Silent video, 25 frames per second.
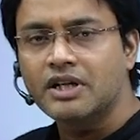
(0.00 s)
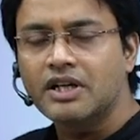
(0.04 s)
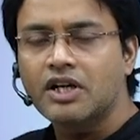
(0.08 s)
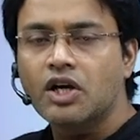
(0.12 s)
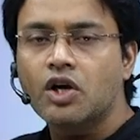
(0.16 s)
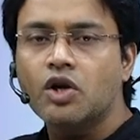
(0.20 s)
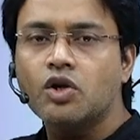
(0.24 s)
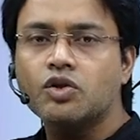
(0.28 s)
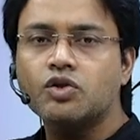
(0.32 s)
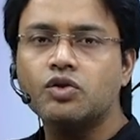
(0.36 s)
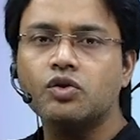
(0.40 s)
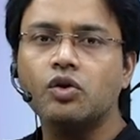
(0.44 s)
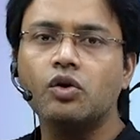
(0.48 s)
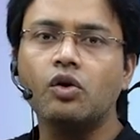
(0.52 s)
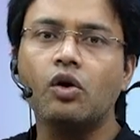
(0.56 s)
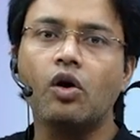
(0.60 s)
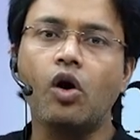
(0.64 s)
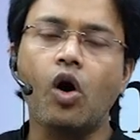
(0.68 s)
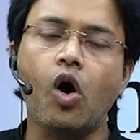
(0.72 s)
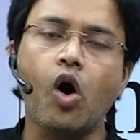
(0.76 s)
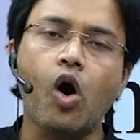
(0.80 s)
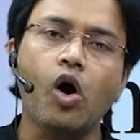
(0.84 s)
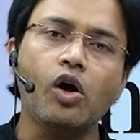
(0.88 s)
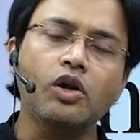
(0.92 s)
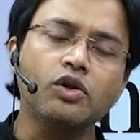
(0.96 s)
So
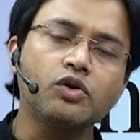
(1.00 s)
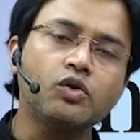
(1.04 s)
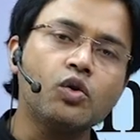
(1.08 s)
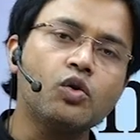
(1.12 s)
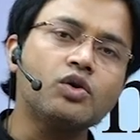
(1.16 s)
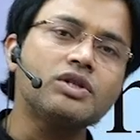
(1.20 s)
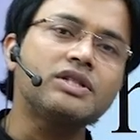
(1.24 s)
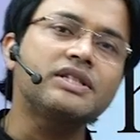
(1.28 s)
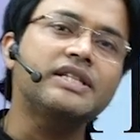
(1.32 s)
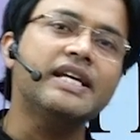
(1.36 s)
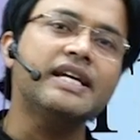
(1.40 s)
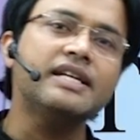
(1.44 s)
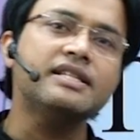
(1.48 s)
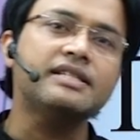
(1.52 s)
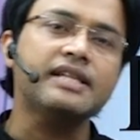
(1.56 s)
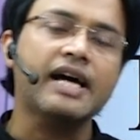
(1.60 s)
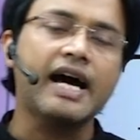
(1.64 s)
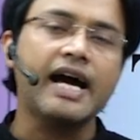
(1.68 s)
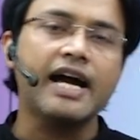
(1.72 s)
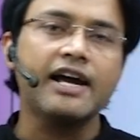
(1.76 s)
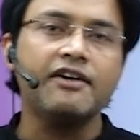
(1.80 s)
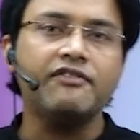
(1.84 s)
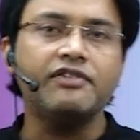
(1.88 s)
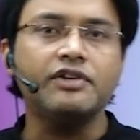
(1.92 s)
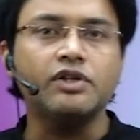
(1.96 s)
all those things I
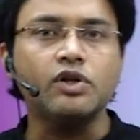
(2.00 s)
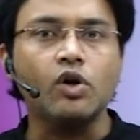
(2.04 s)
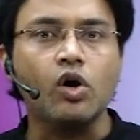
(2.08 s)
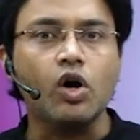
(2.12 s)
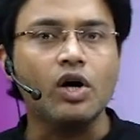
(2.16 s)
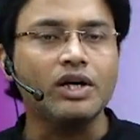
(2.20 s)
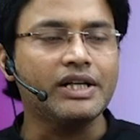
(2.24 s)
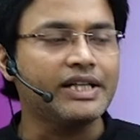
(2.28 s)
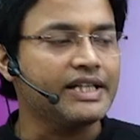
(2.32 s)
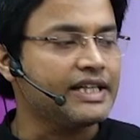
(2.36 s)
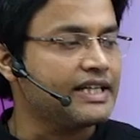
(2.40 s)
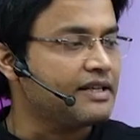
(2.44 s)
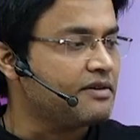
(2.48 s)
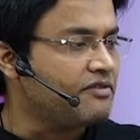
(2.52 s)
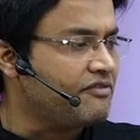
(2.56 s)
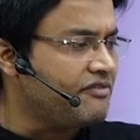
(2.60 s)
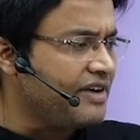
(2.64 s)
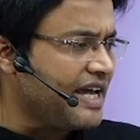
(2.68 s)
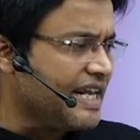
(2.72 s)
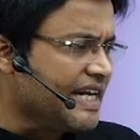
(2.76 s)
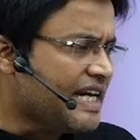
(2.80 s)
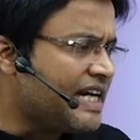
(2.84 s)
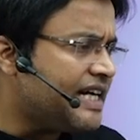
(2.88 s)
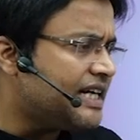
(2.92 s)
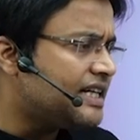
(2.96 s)
have taught
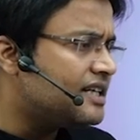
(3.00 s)
very,